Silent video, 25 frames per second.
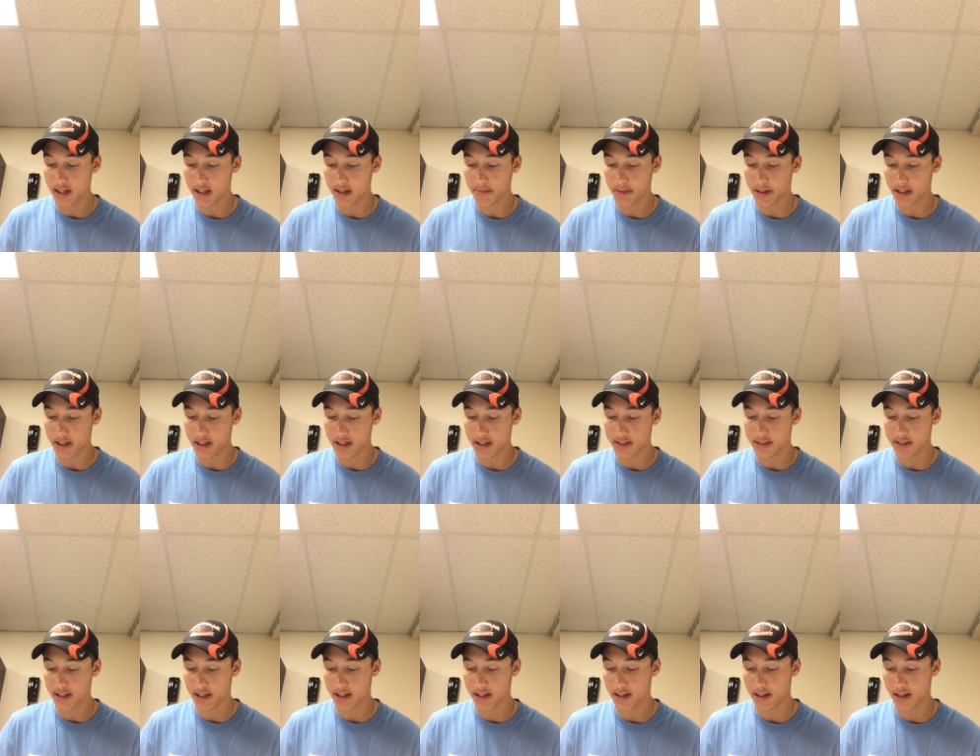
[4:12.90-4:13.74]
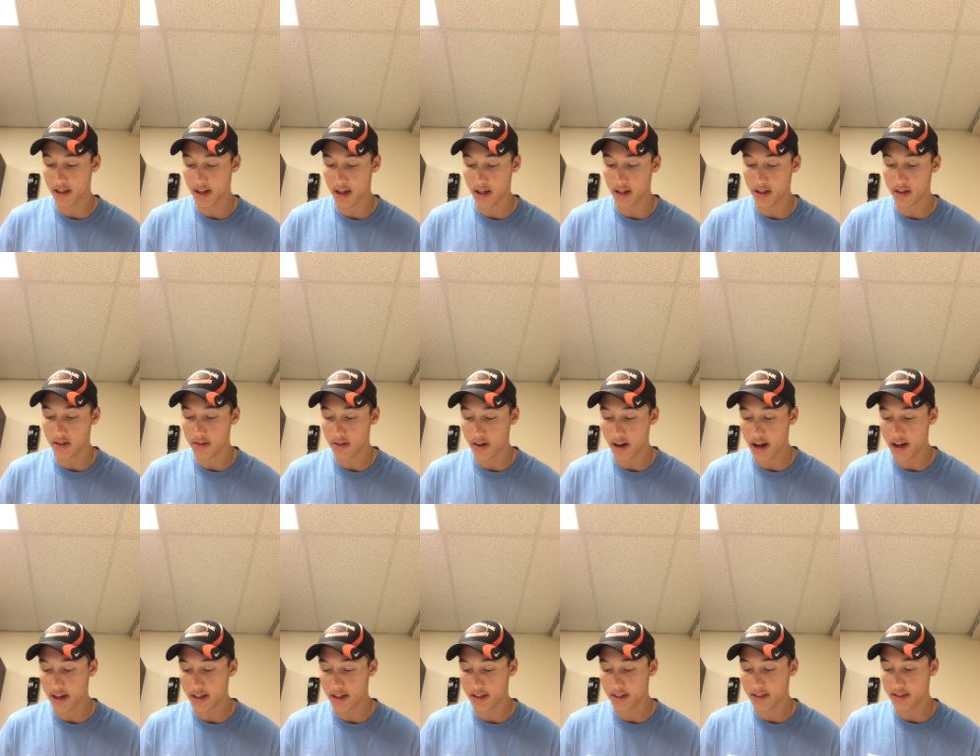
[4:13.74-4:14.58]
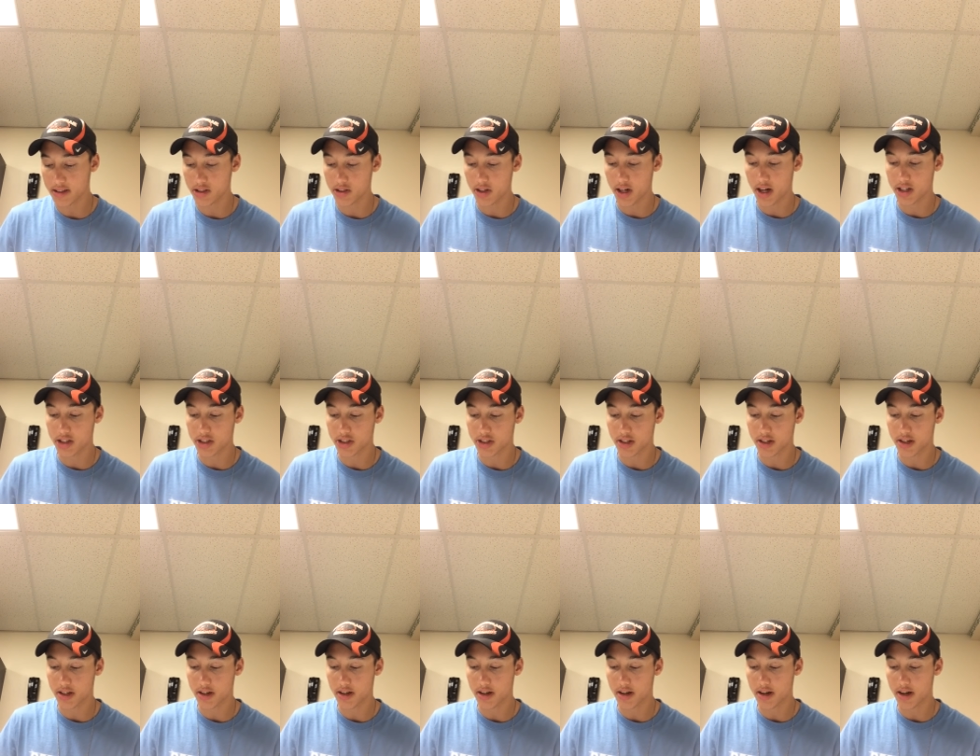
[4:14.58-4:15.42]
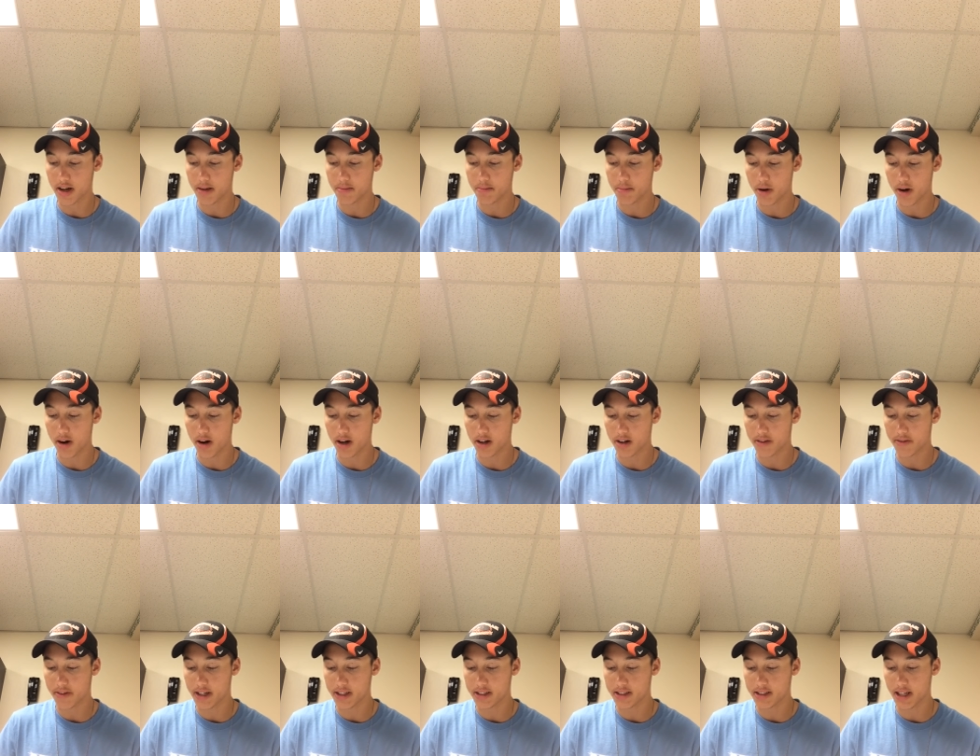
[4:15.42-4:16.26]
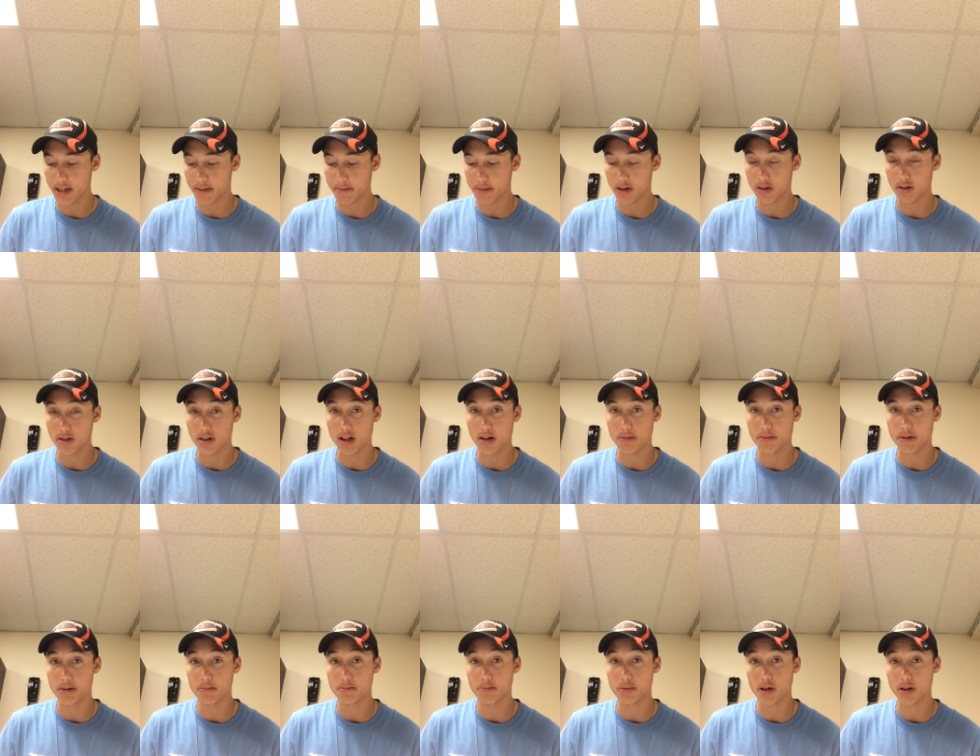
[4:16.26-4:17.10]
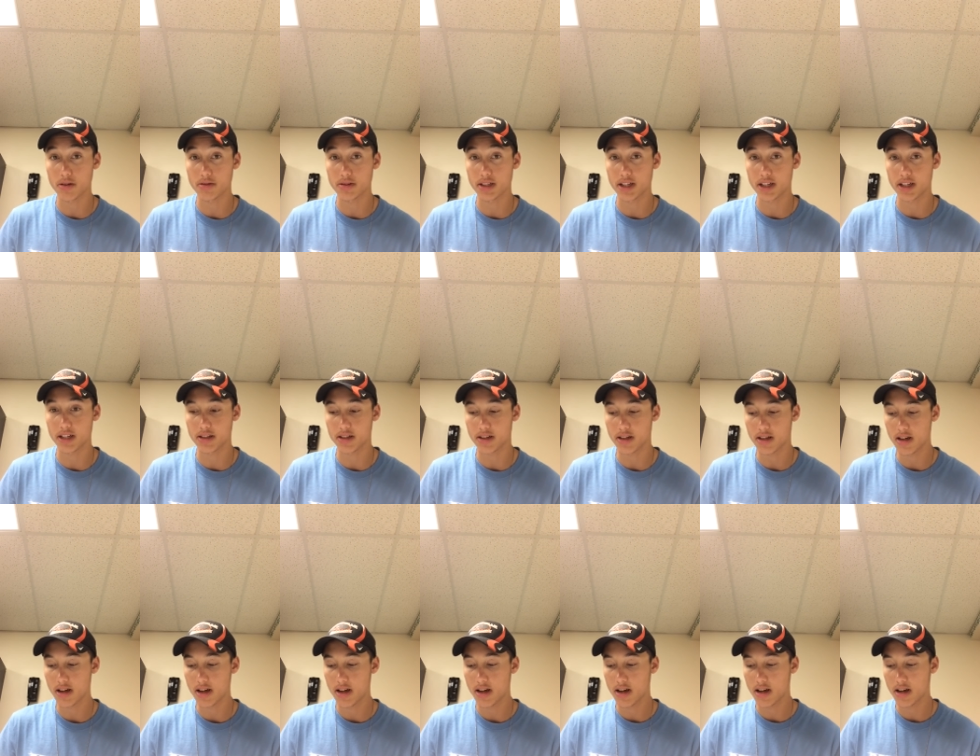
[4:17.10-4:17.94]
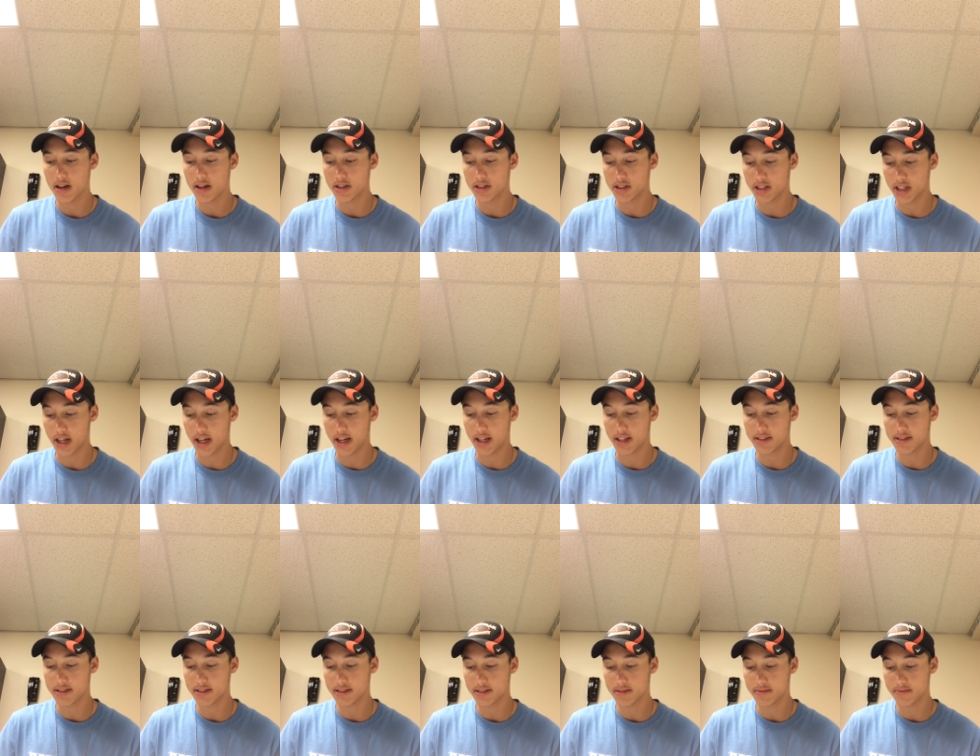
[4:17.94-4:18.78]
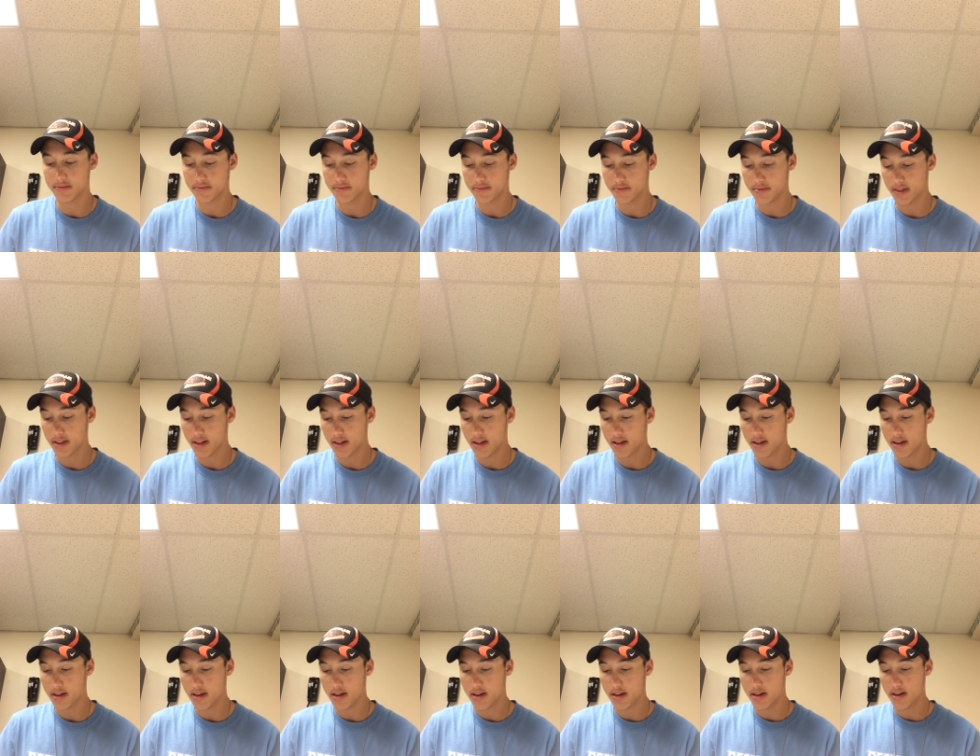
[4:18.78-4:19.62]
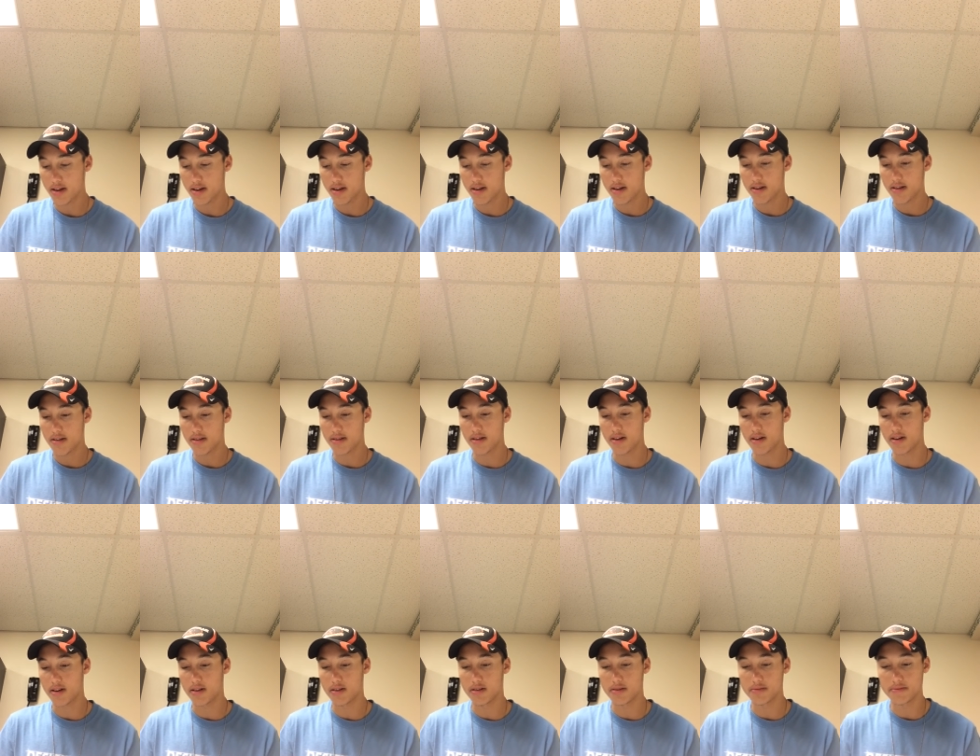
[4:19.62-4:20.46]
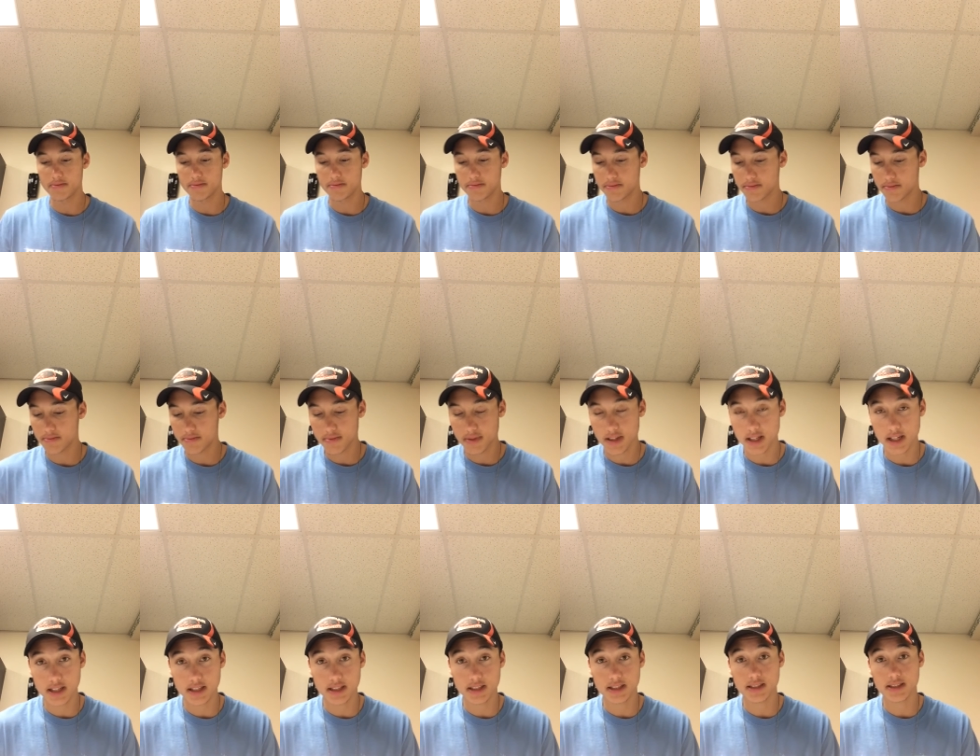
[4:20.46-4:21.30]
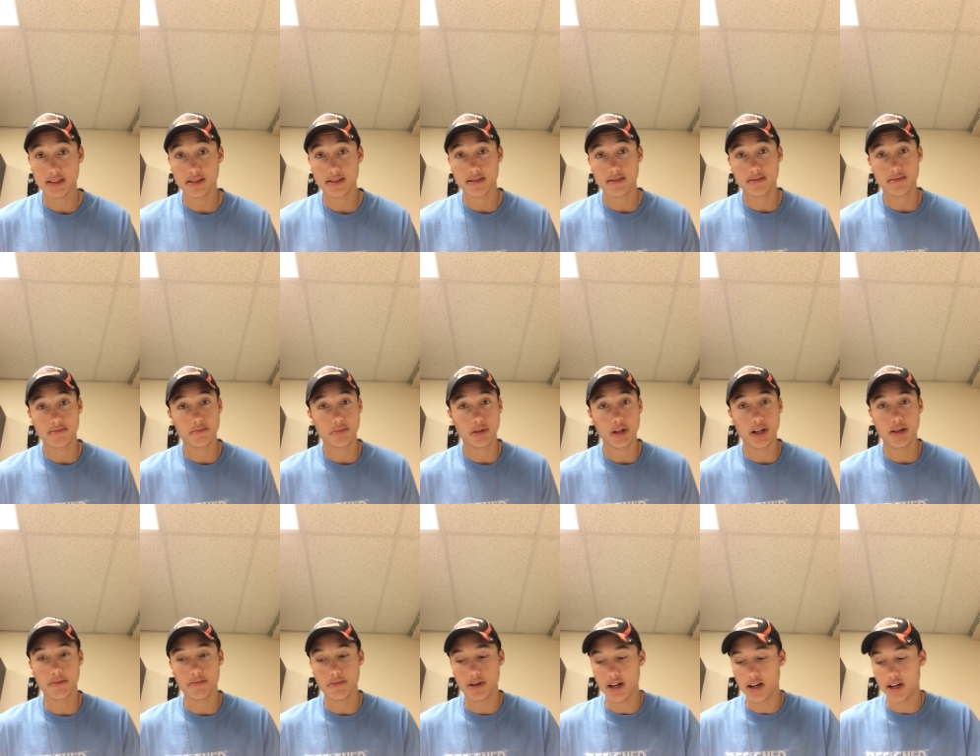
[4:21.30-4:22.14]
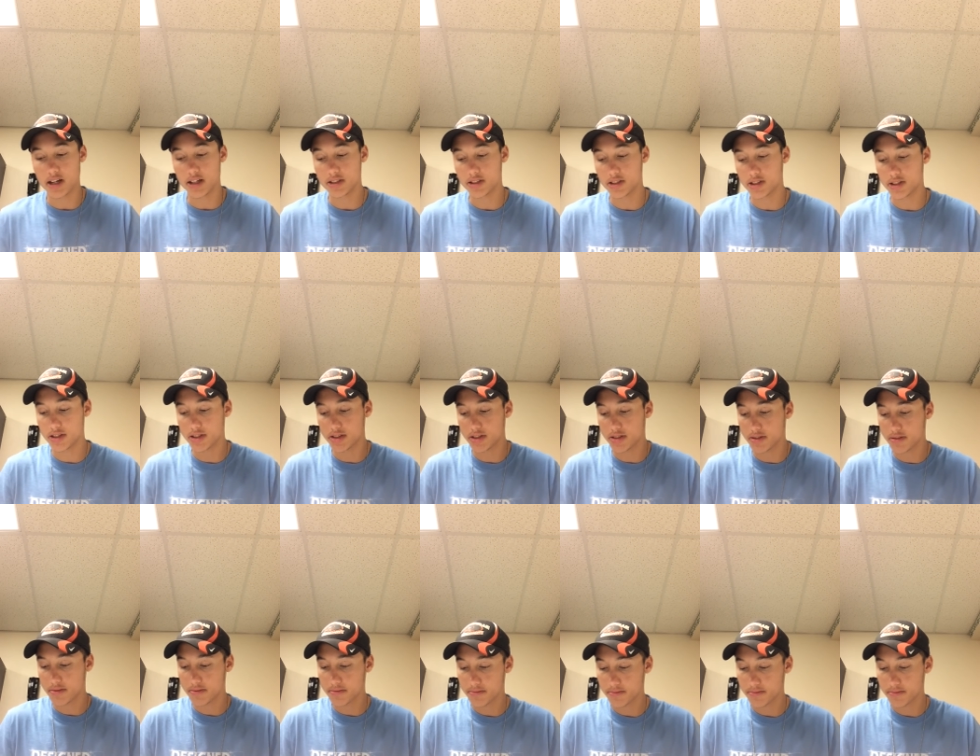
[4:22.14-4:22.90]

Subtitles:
because an incorrect structure in part of its hemoglobin protein chains. So, it's pretty much